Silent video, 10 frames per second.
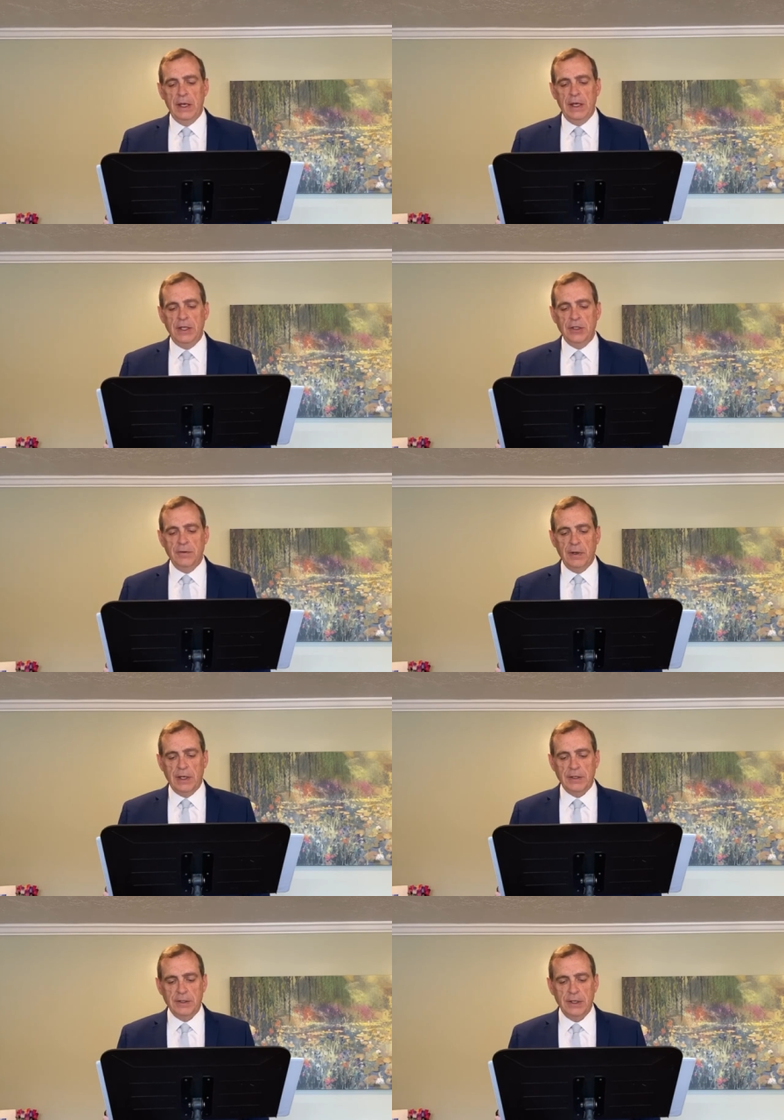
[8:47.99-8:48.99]
Each of
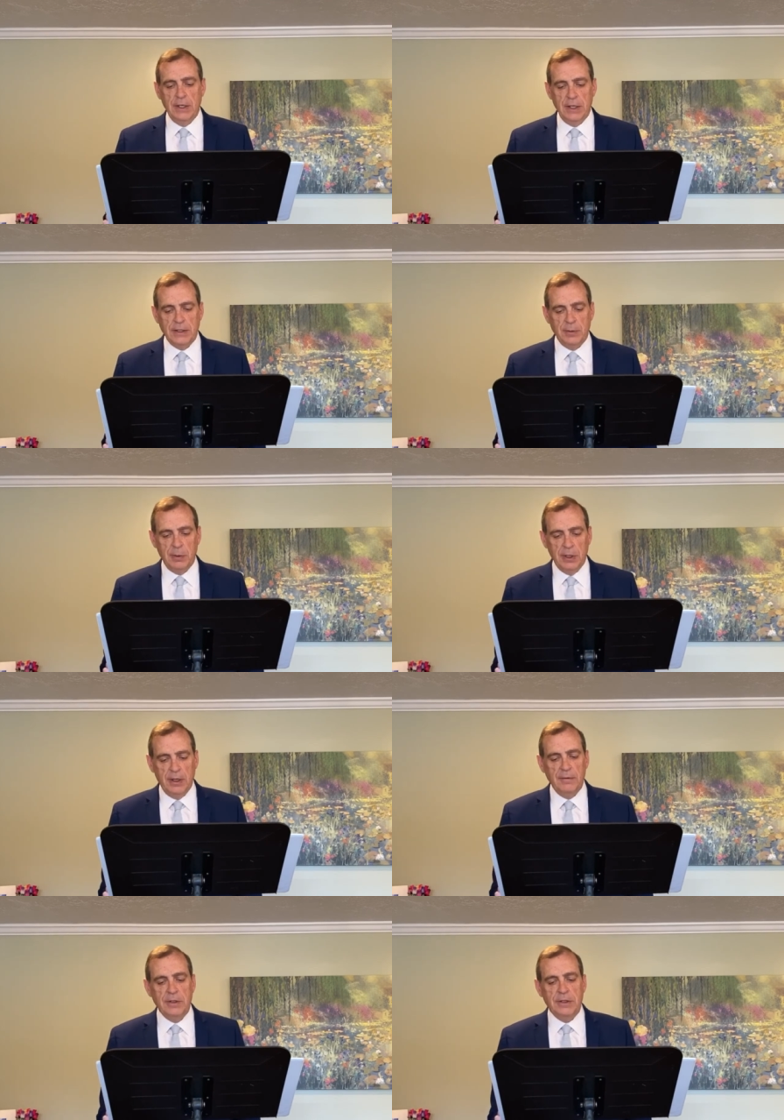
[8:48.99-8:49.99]
us is a
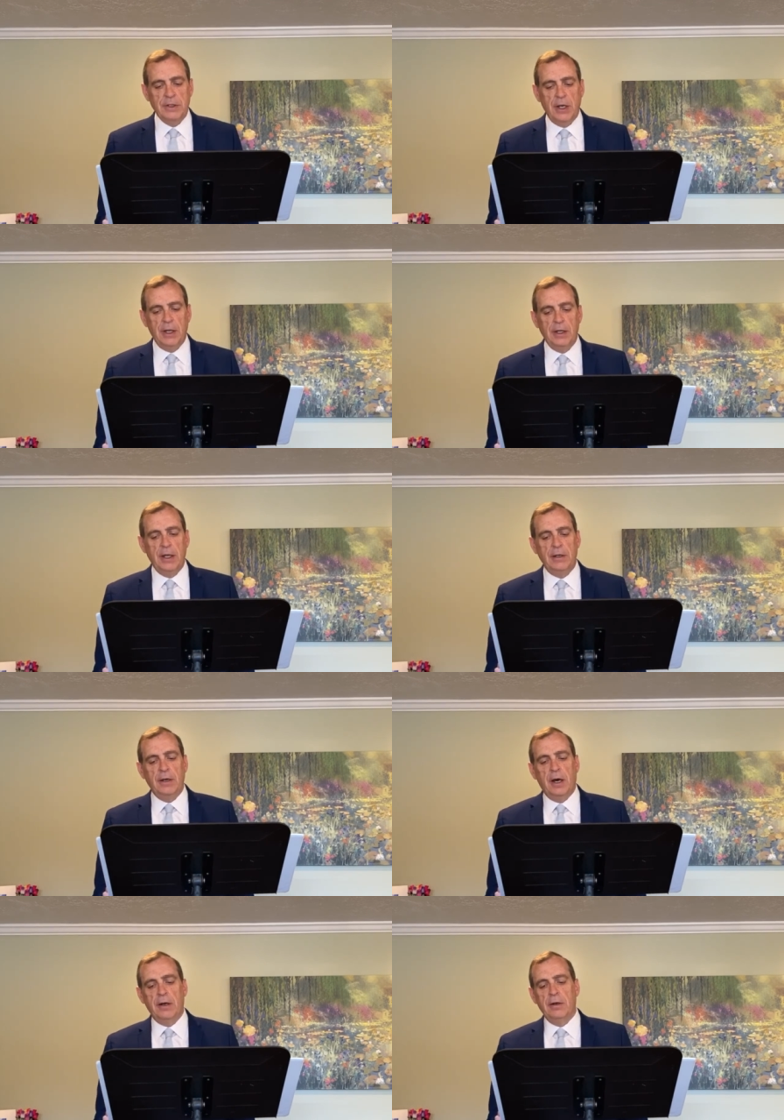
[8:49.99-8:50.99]
beloved son and
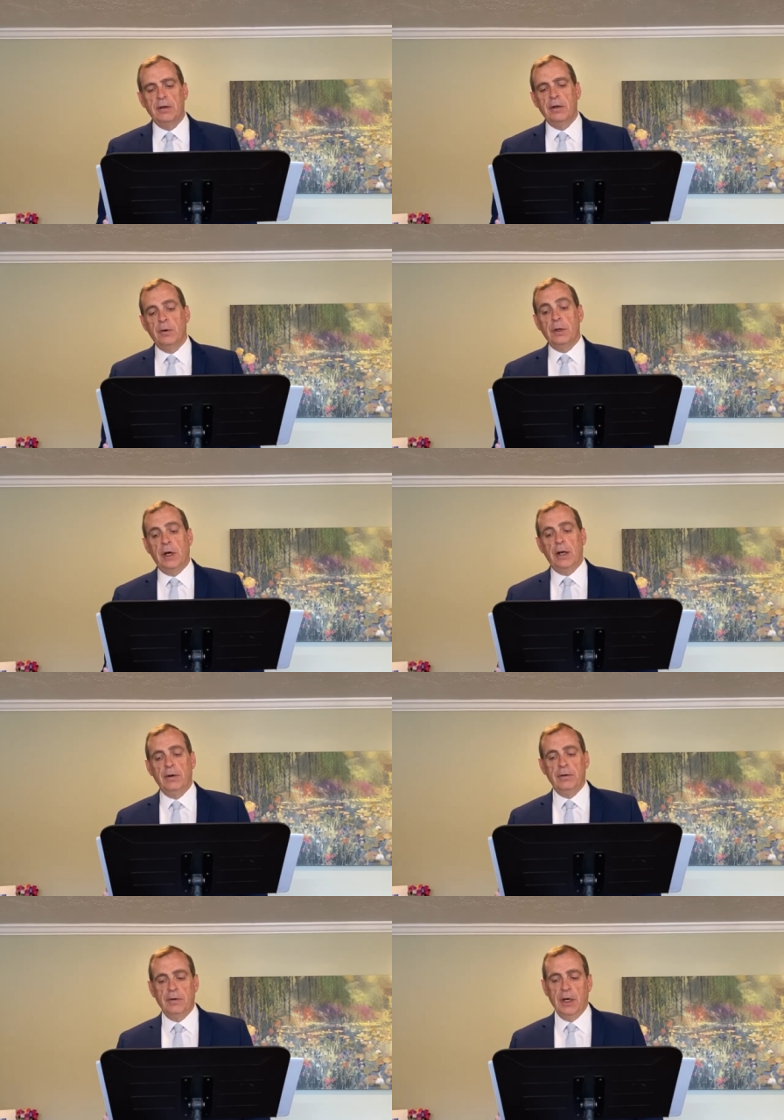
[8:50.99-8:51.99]
daughter or
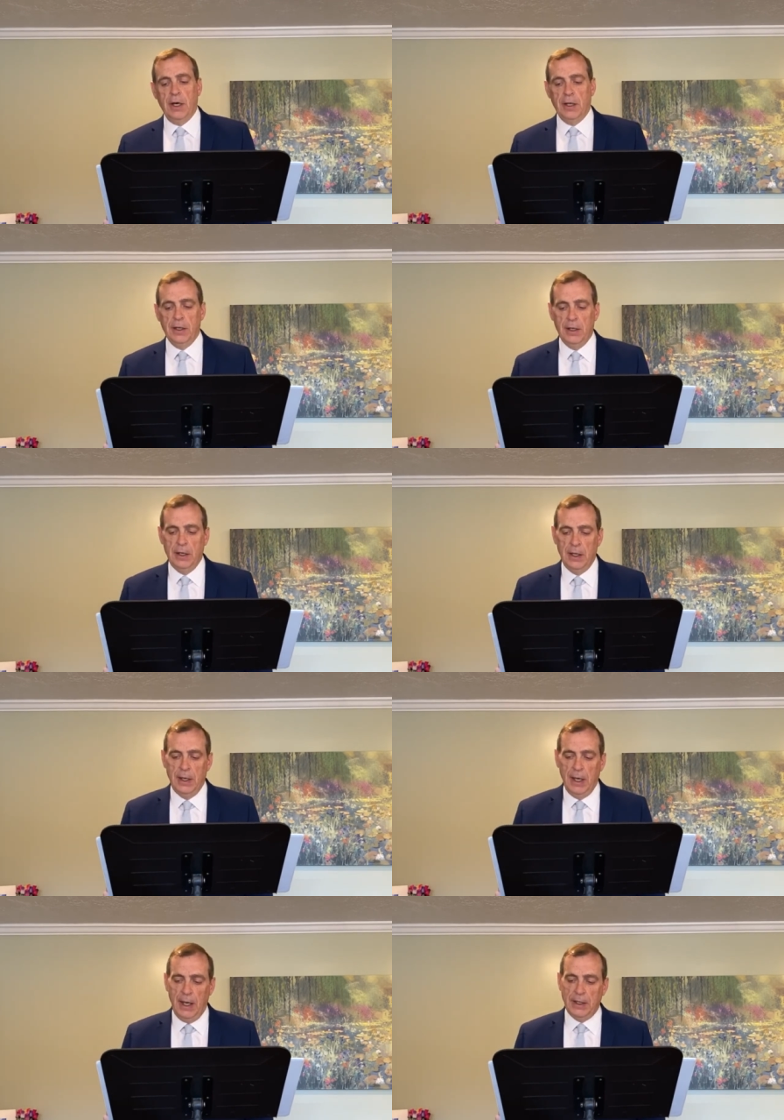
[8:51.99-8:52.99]
daughter of God
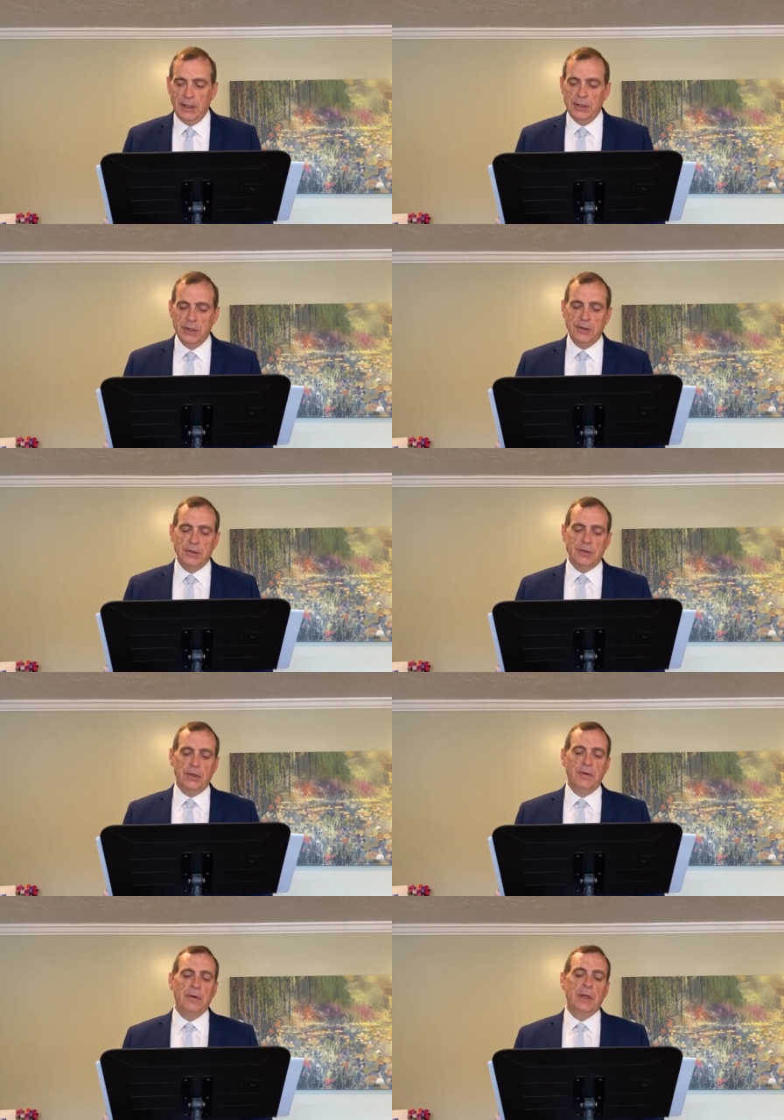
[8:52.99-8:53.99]
and each is
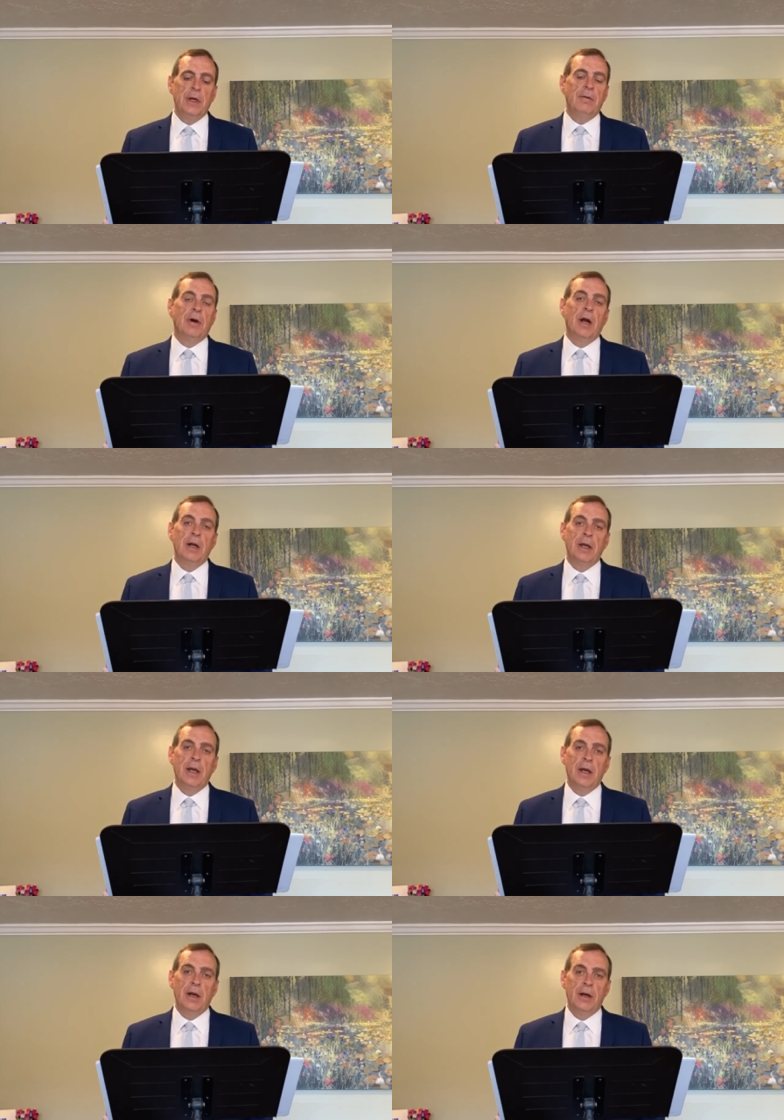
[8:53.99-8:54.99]
deserving of our
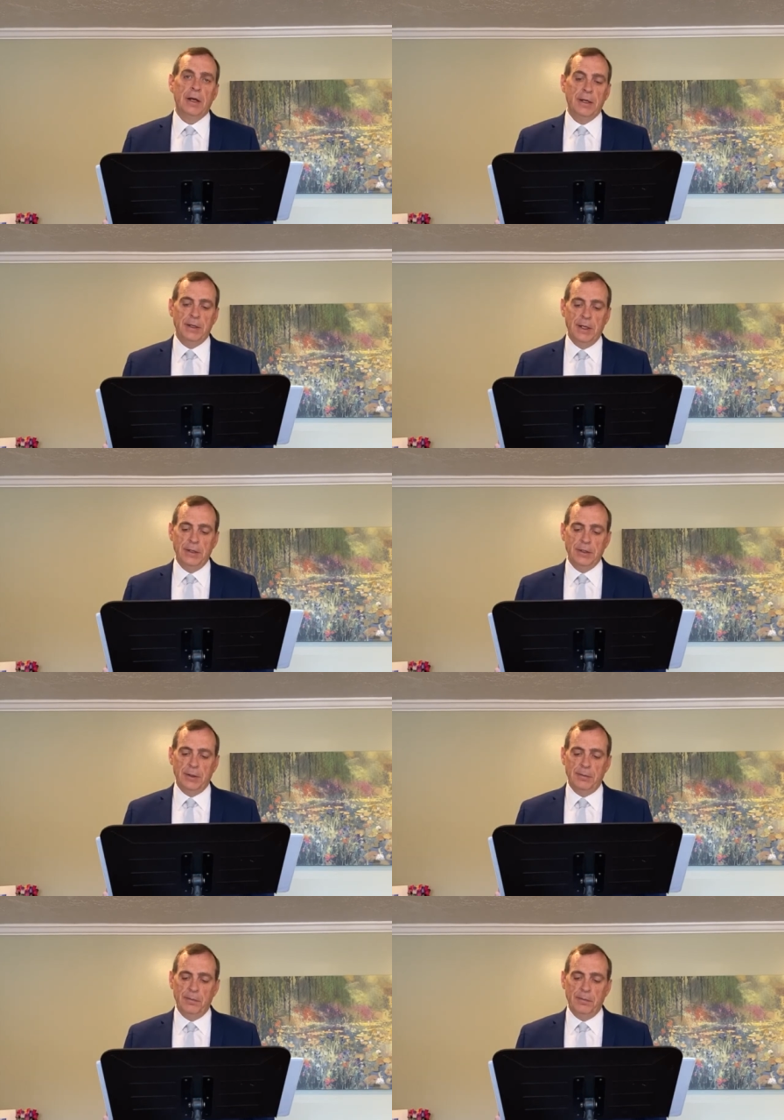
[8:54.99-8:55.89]
care and attention.